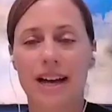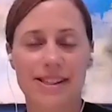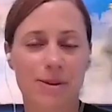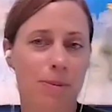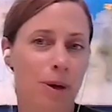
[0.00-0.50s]

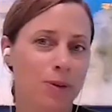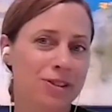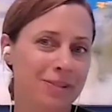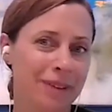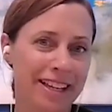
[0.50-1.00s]
as
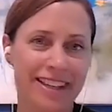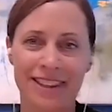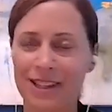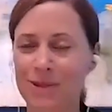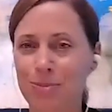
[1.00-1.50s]
opposed to
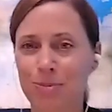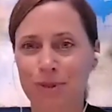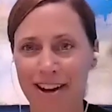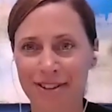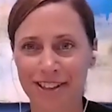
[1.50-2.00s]
making these
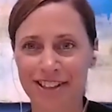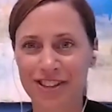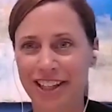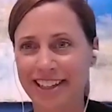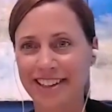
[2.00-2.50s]
broad
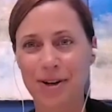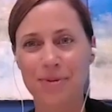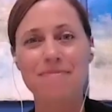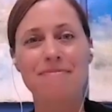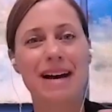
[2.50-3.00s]
reaching,
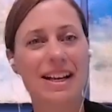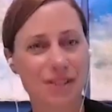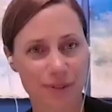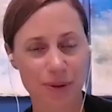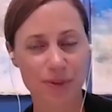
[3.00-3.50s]

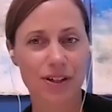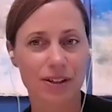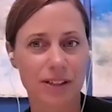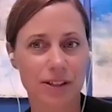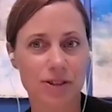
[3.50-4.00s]
massive goals in
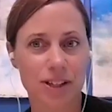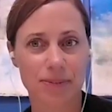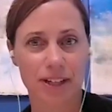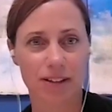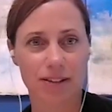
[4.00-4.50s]
our leadership
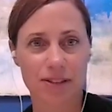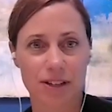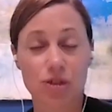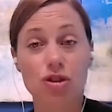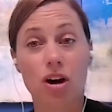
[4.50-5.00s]
that
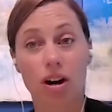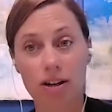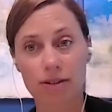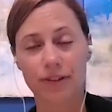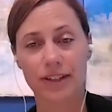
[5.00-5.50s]
are just
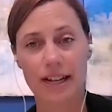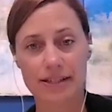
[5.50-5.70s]
hard for